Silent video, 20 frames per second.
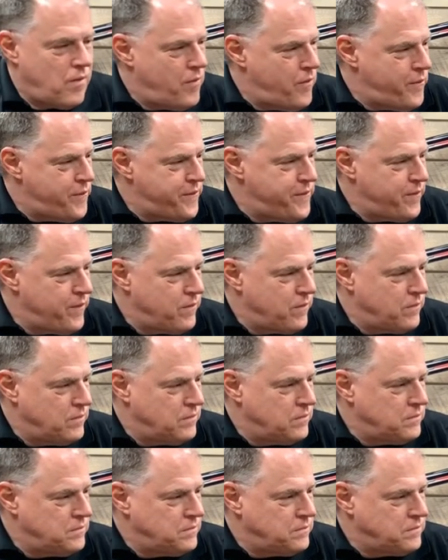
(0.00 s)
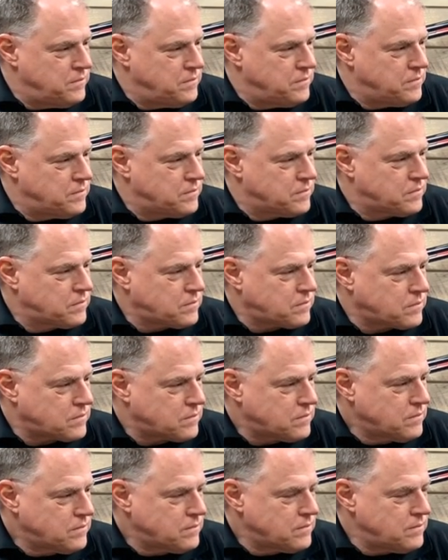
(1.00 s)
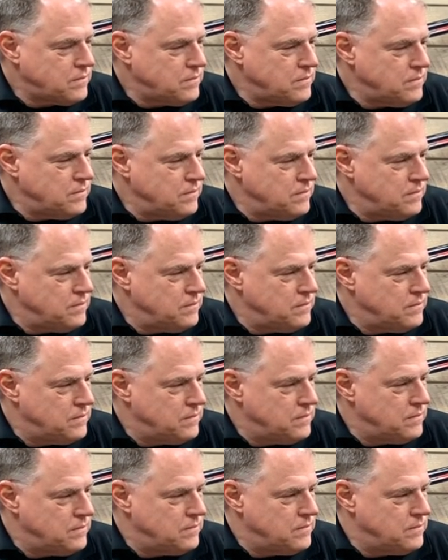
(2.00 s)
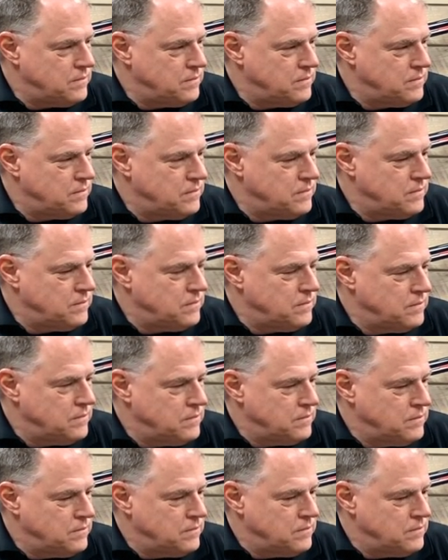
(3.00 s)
No words are spoken by the person on screen.